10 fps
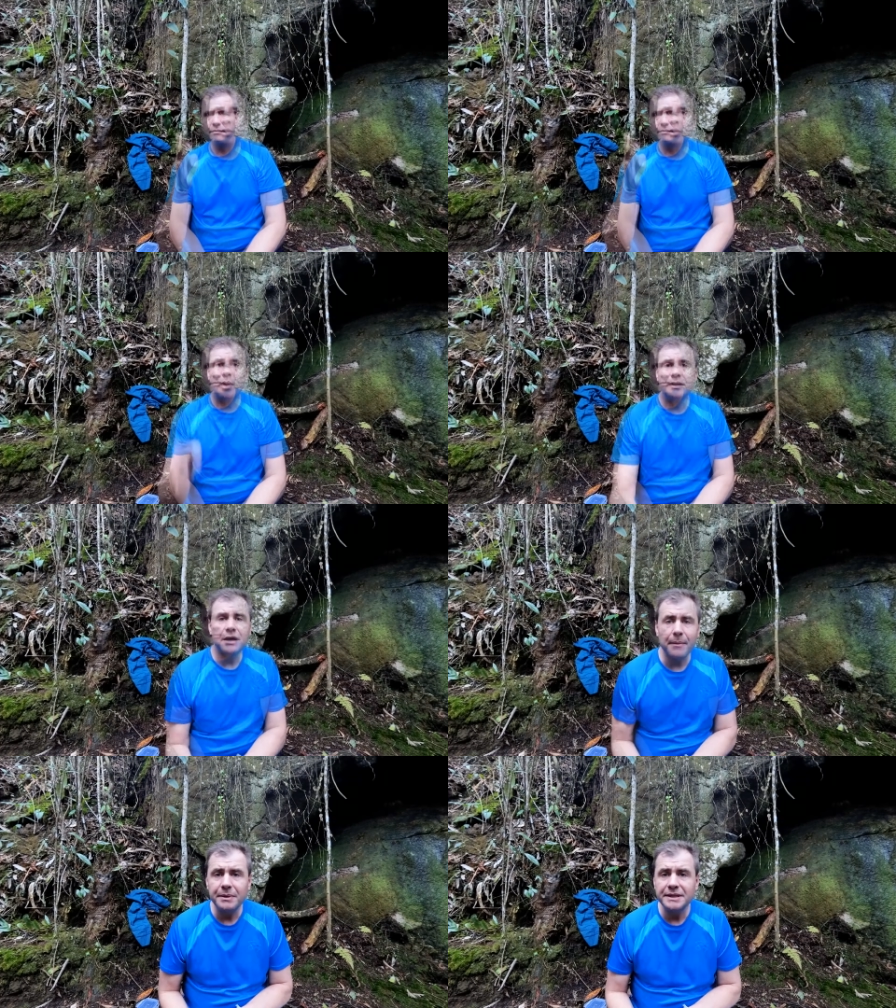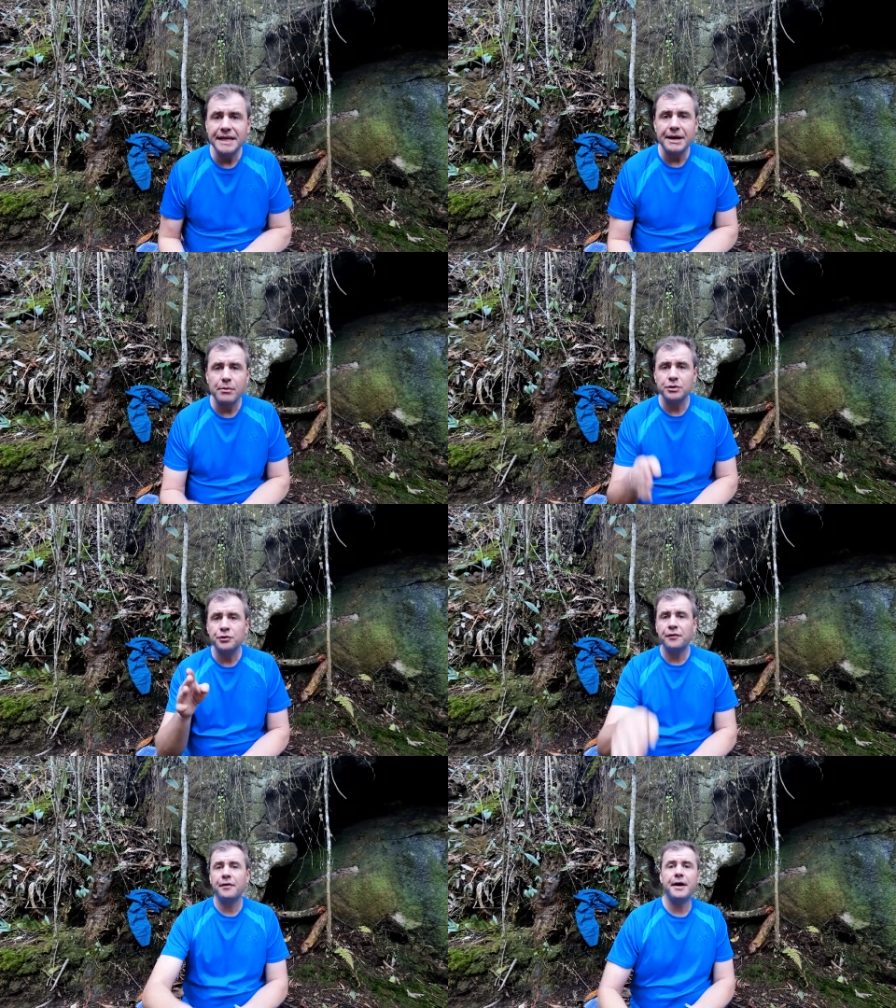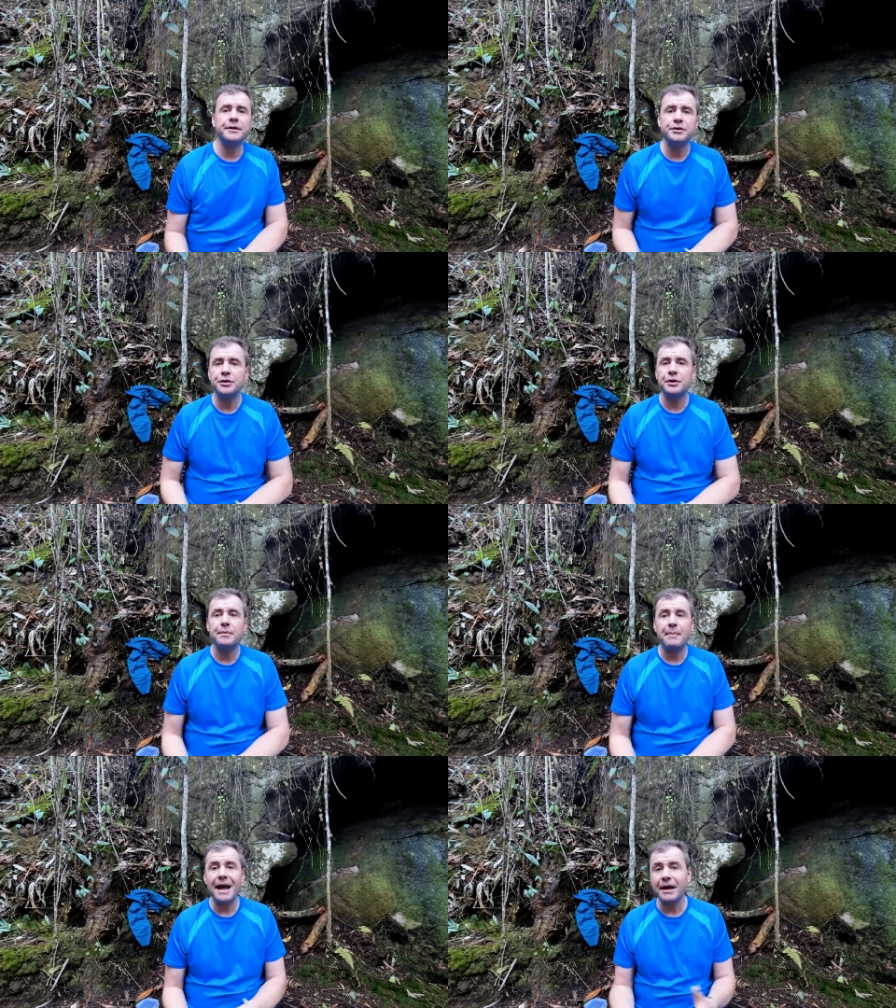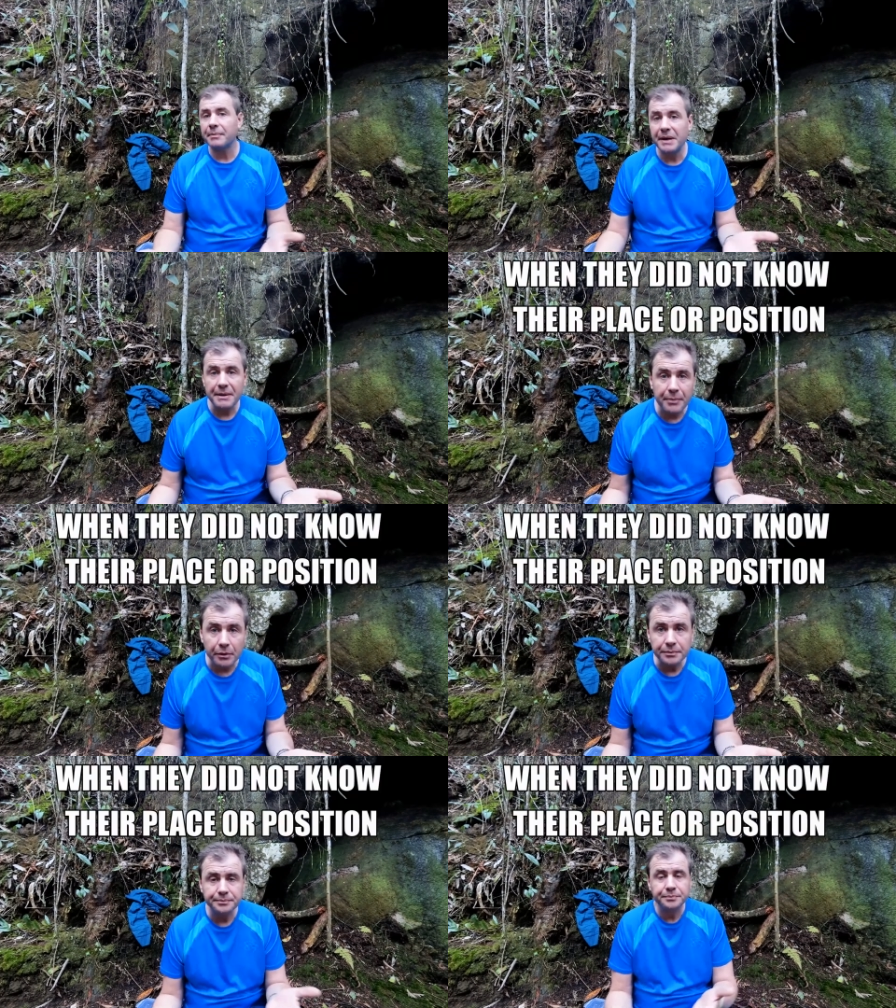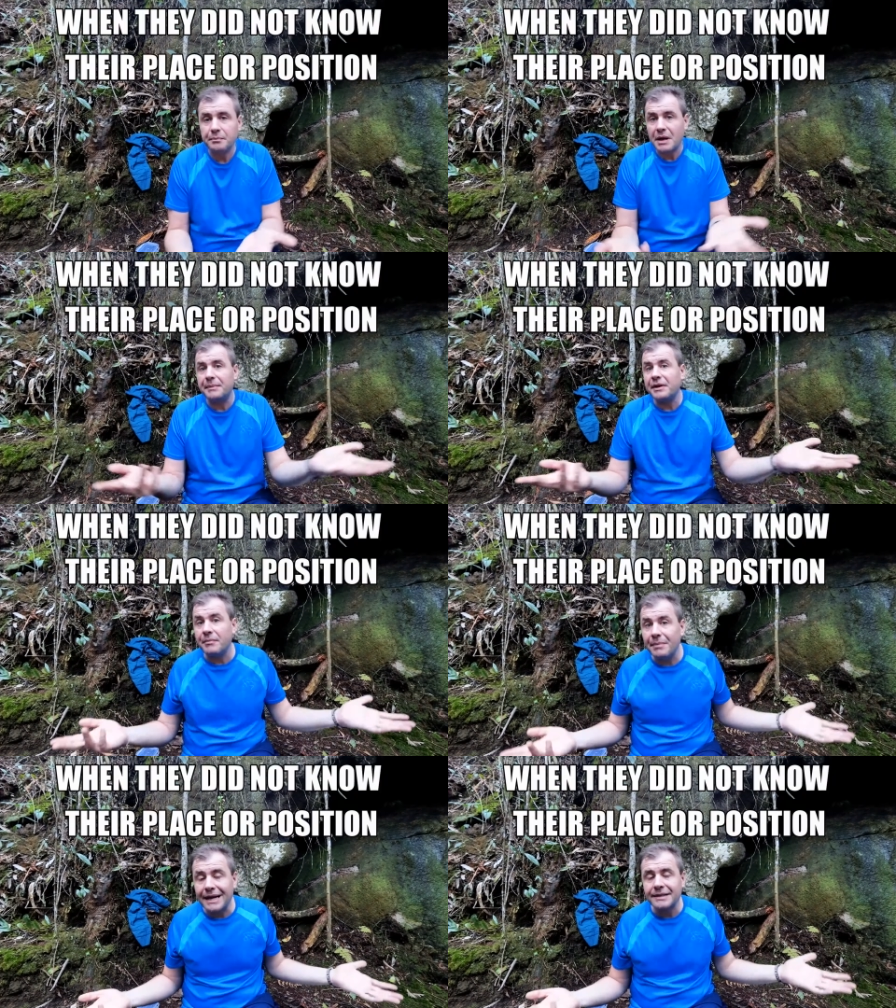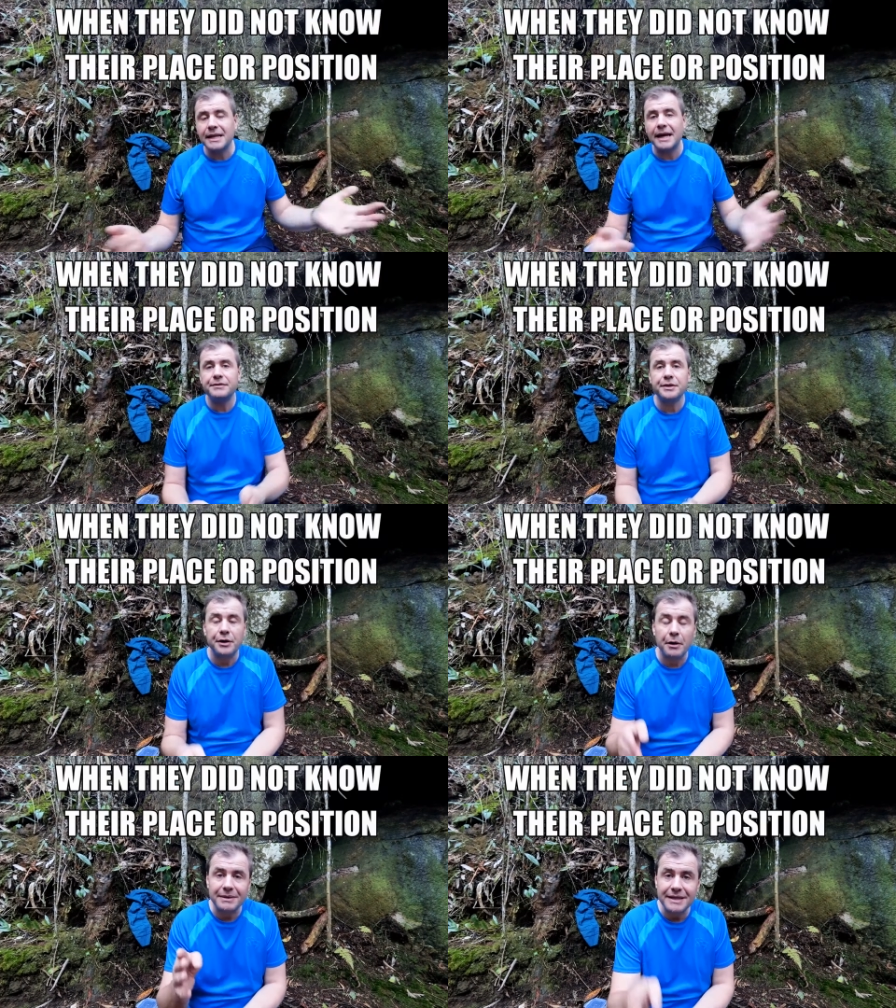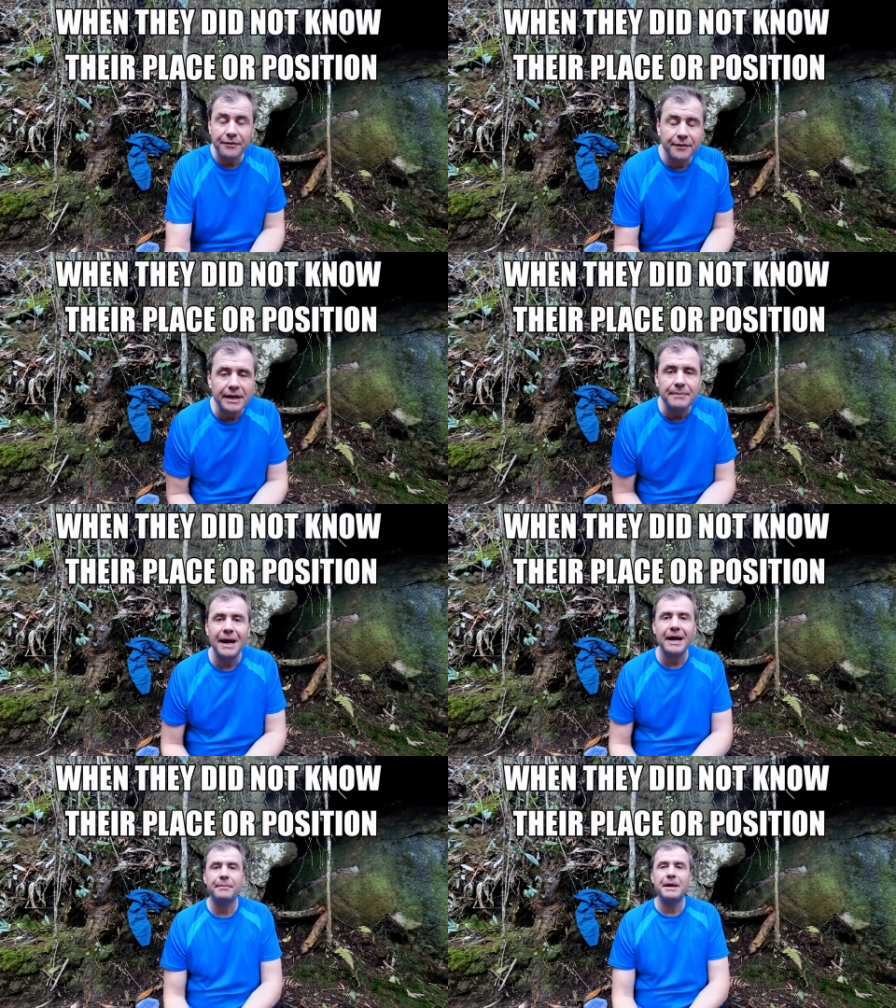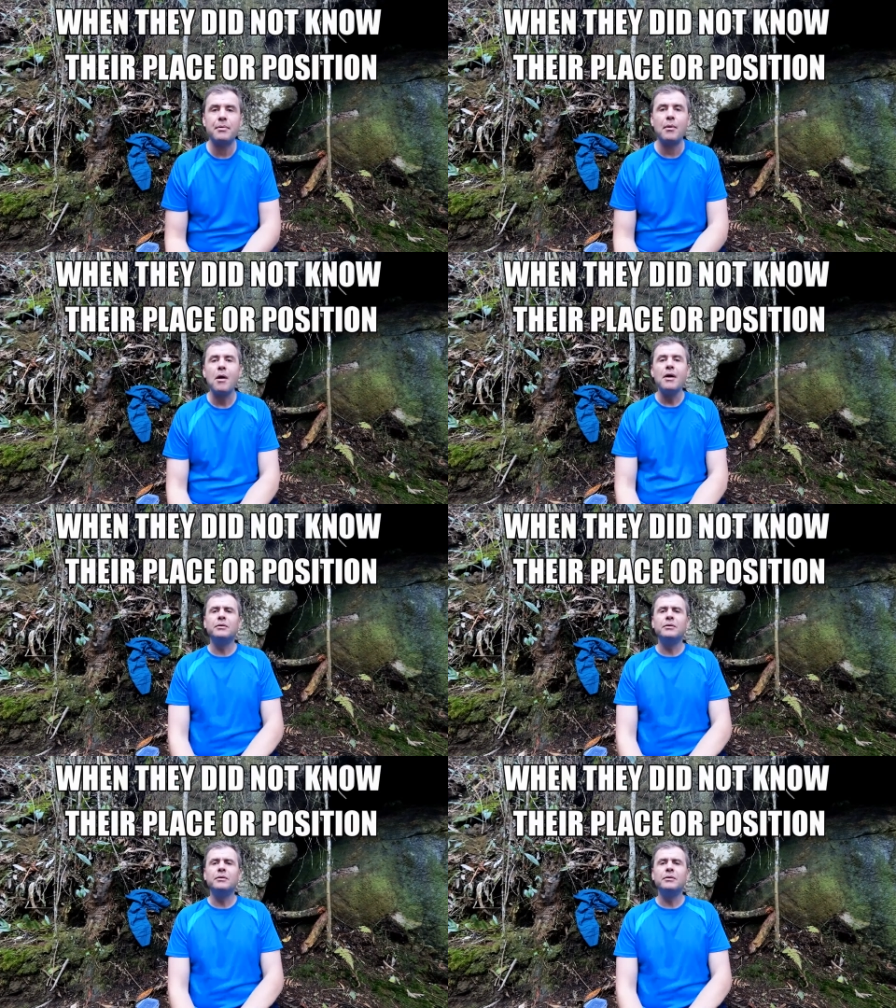The word uppity was referred to black people, maybe even black slaves, don't know, but definitely black people,